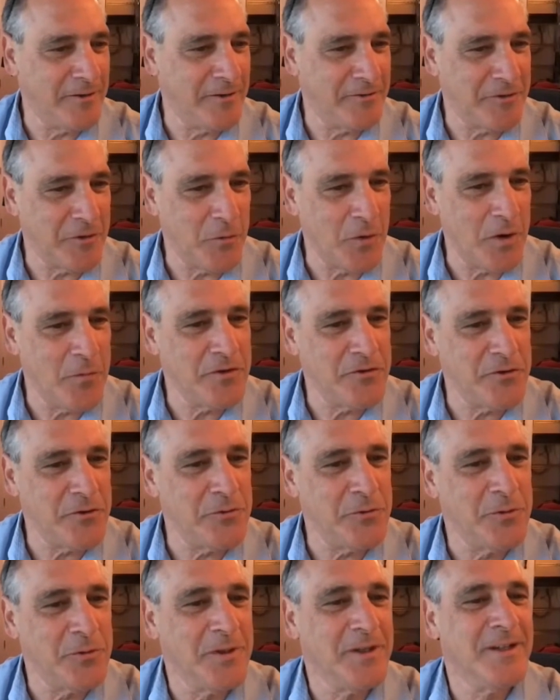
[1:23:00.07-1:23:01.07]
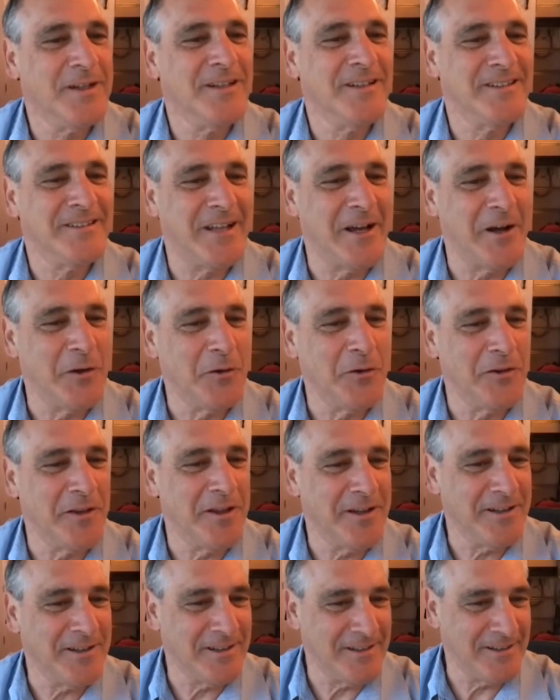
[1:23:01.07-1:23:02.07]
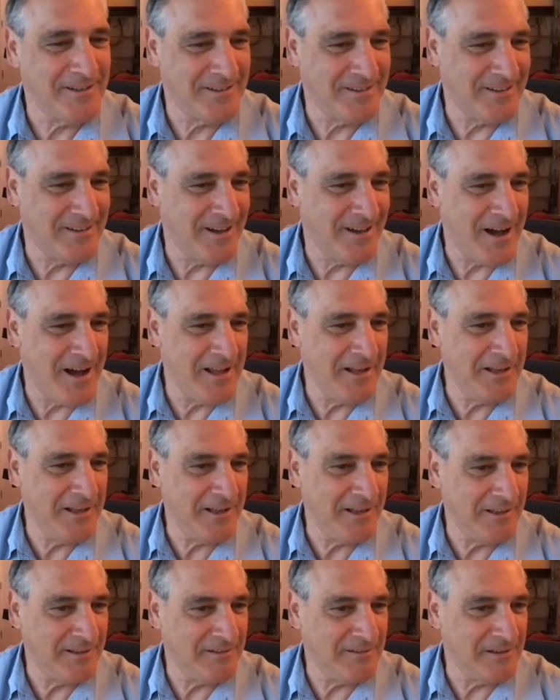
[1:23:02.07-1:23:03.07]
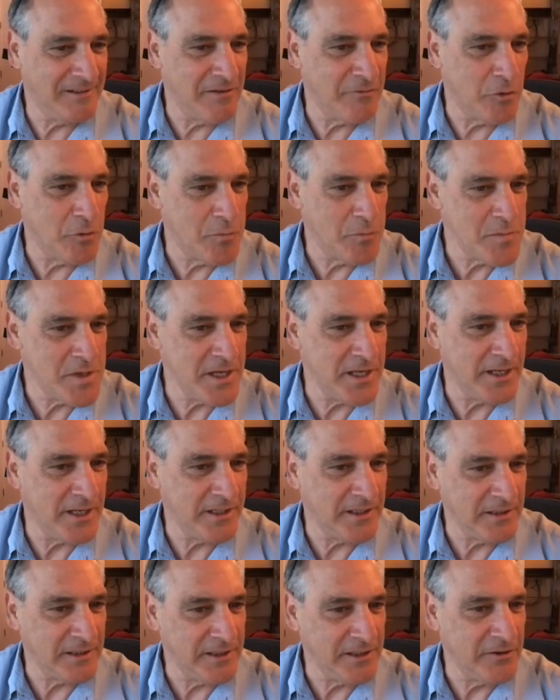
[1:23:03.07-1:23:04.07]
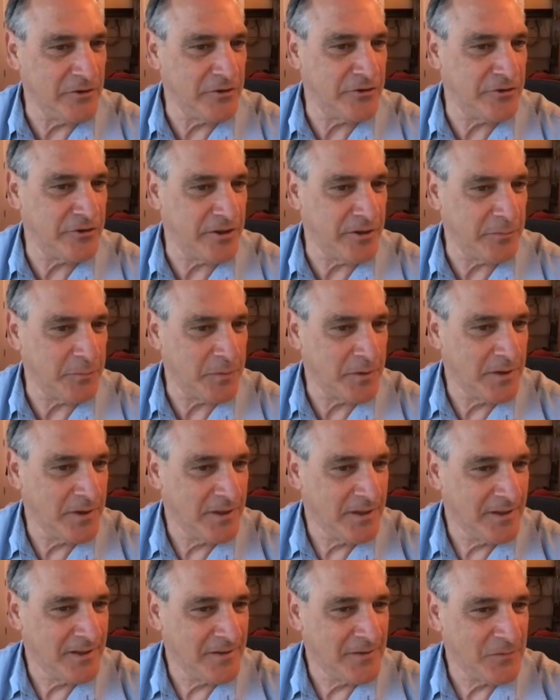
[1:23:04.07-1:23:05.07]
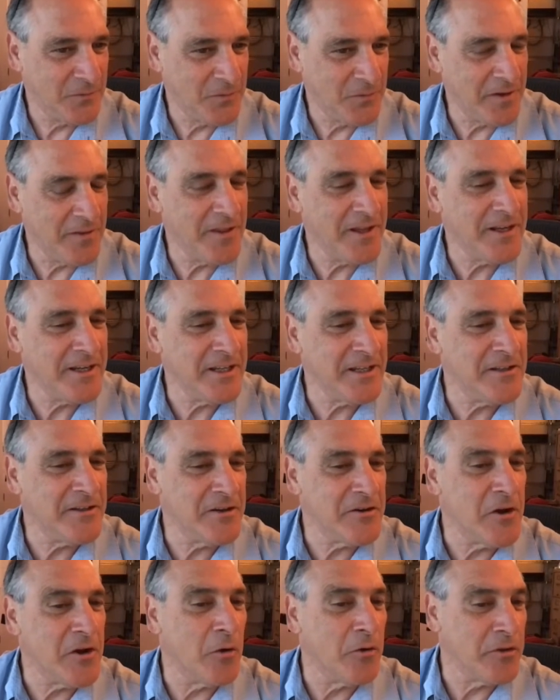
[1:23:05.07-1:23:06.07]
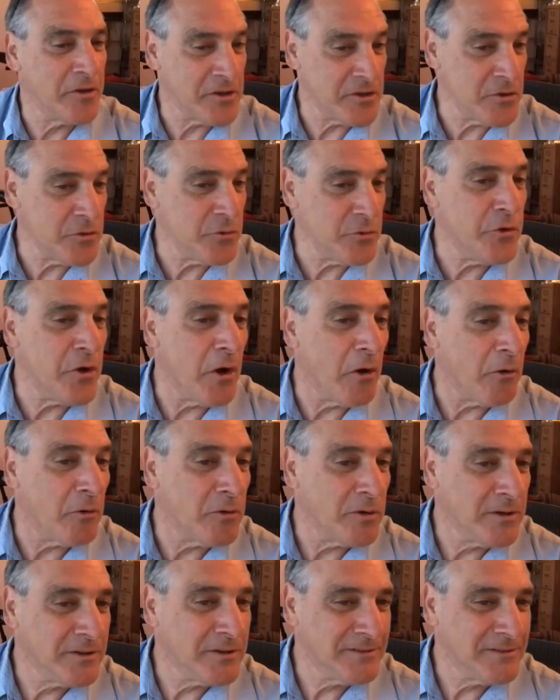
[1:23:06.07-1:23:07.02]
or so, what would you tell the high-level meeting leadership? What do they need to know that you know?